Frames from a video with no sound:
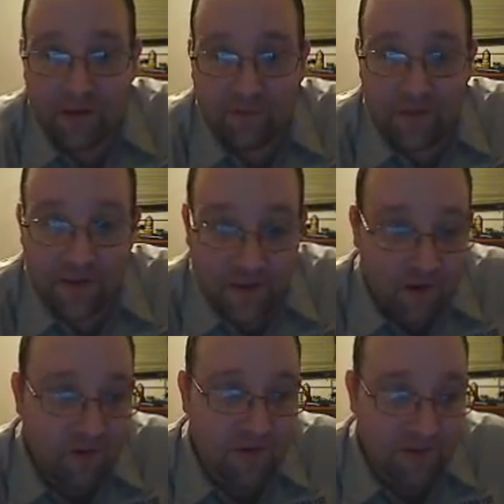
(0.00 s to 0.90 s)
if
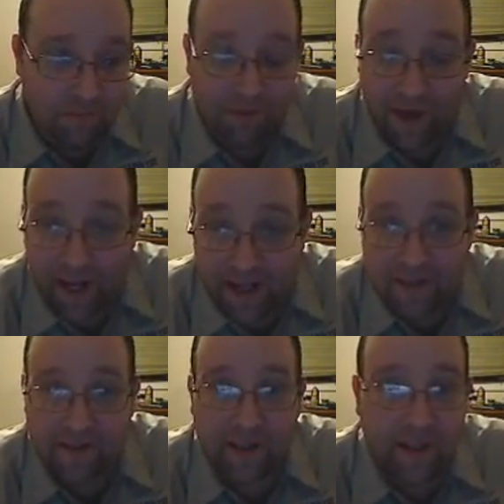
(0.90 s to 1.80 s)
we've got the money, we,
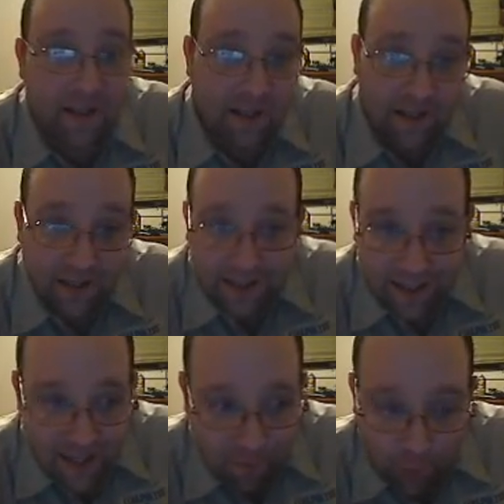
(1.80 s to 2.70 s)
we, I mean, we don't
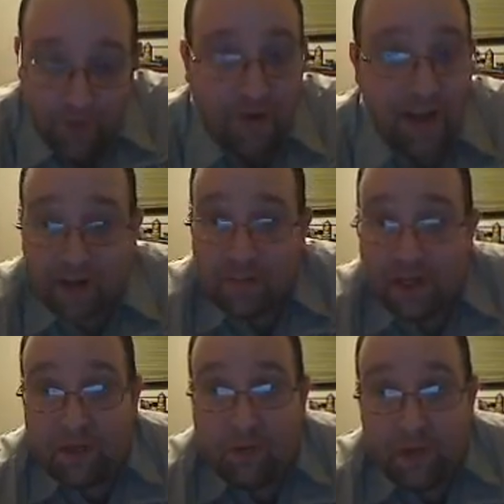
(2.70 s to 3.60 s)
hesitate to throw it in and
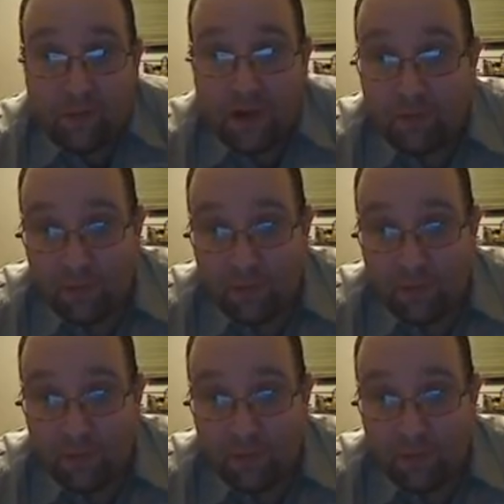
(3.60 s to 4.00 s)
keep it going.